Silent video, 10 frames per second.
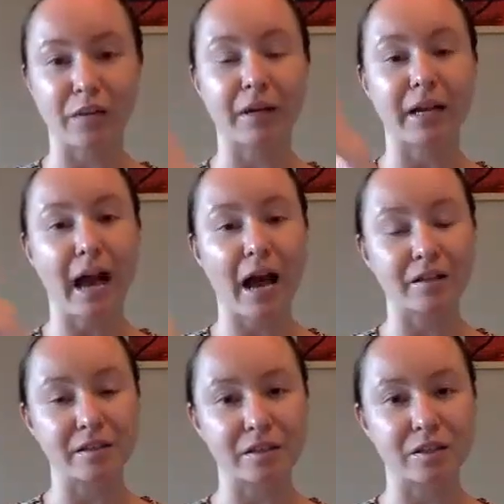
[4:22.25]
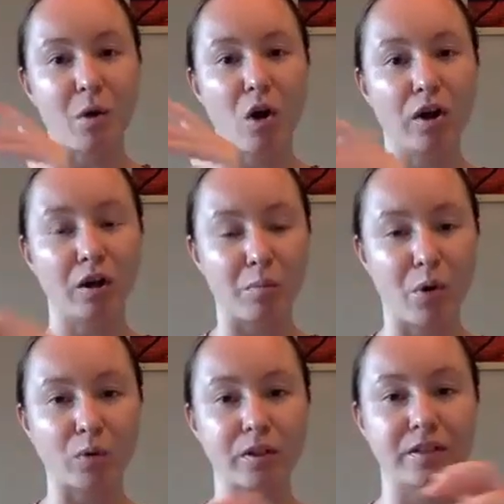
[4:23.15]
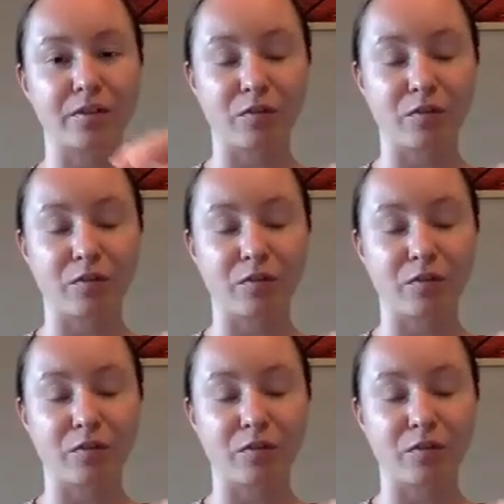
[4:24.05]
but it has small components of